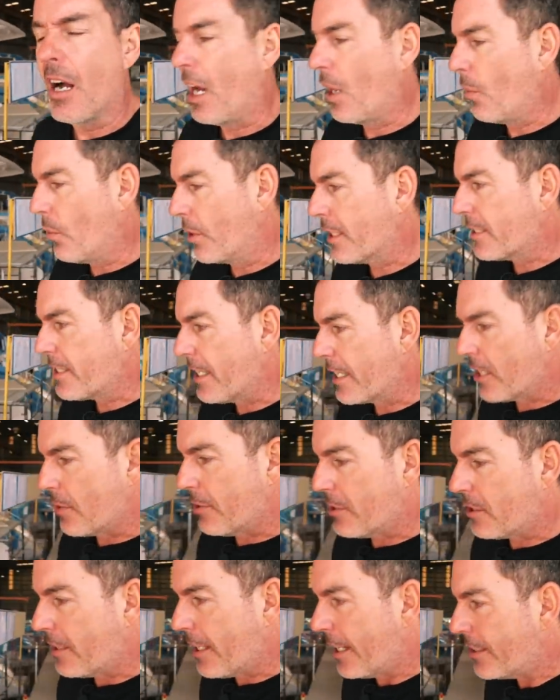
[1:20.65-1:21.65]
I want to take you
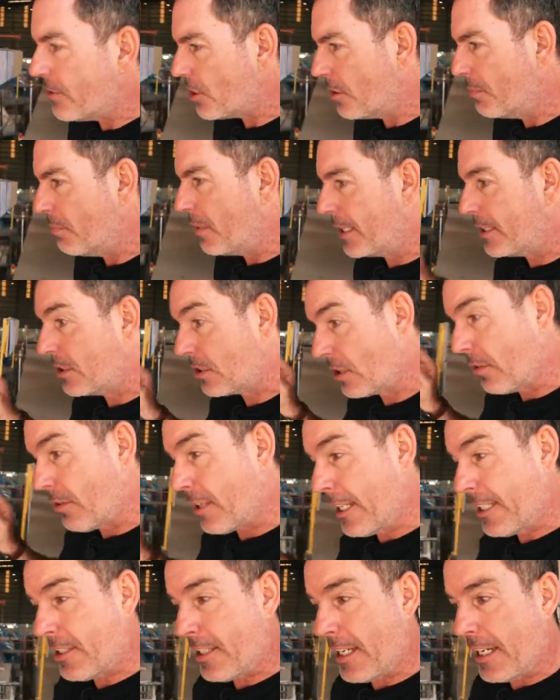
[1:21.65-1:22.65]
into the engine bay. So
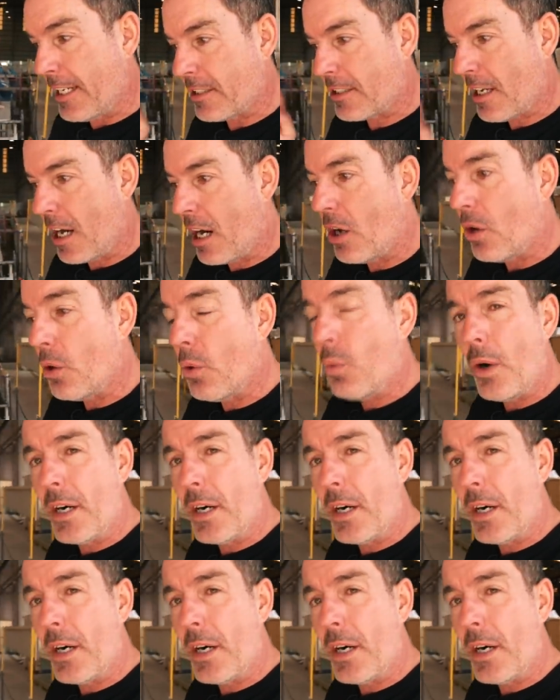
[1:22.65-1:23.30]
this is hull